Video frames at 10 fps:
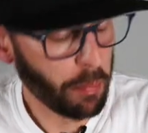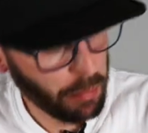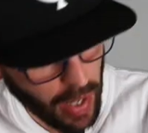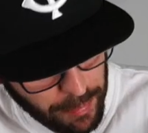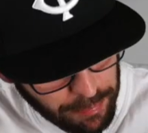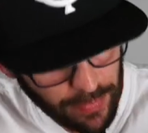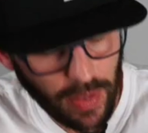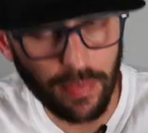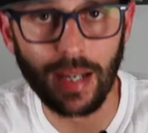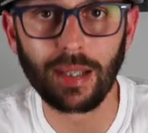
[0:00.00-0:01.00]
But
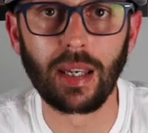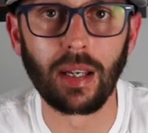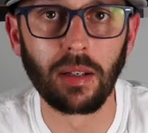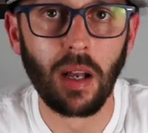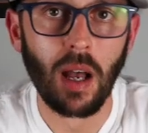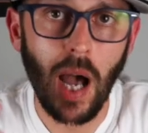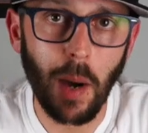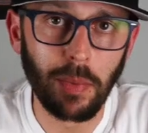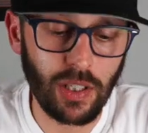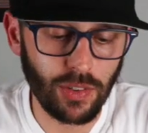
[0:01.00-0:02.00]
then again, how
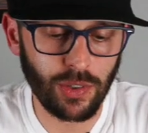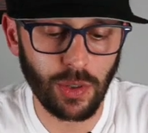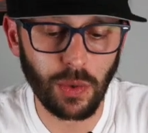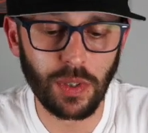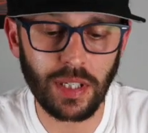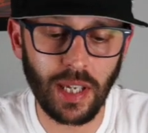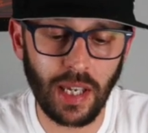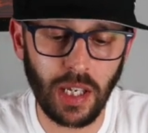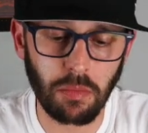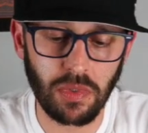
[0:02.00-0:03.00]
many 2D
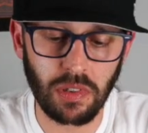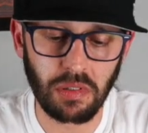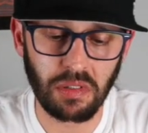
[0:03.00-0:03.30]
games